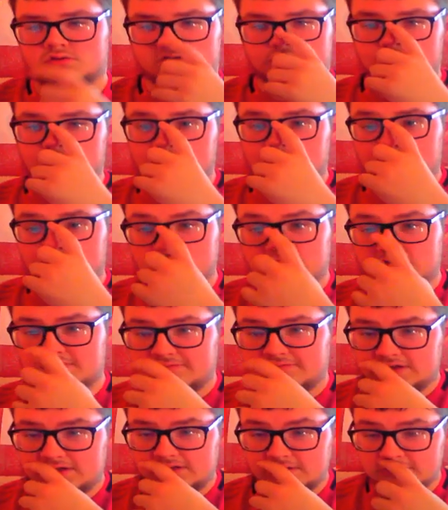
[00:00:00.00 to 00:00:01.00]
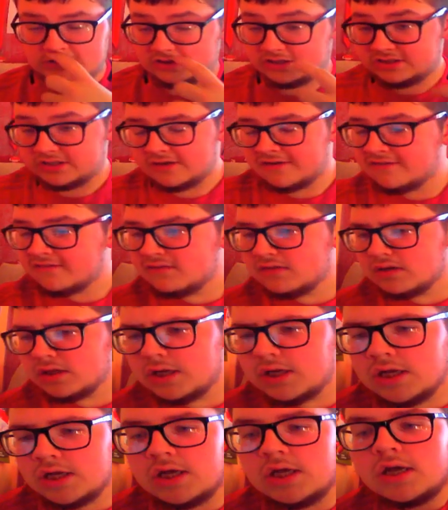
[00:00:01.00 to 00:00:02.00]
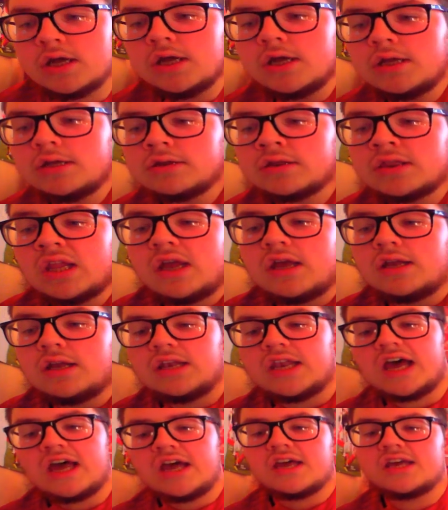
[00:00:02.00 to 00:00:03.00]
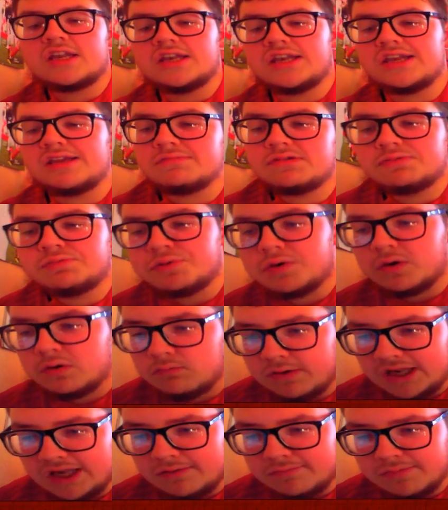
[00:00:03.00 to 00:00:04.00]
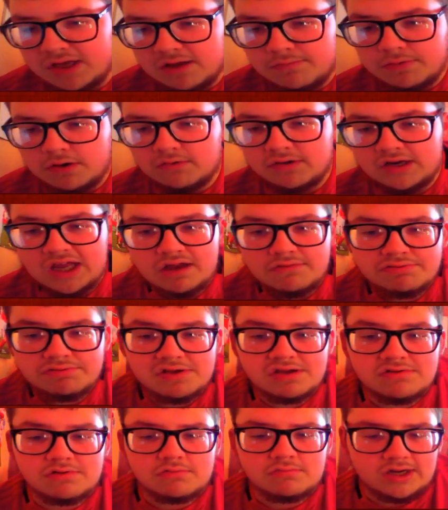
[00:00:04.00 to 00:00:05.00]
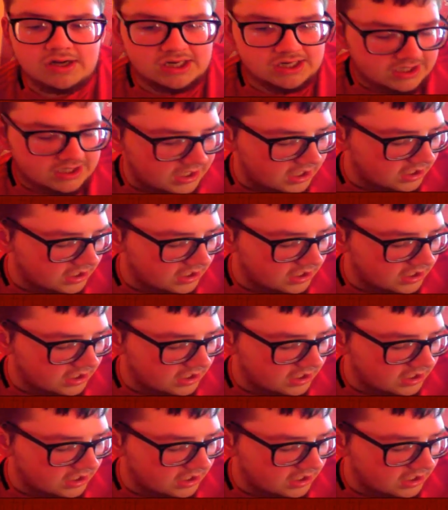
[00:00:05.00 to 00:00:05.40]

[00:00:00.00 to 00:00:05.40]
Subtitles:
do loads of videos out. Liam's put, will there be a Bowl Live preview? Right,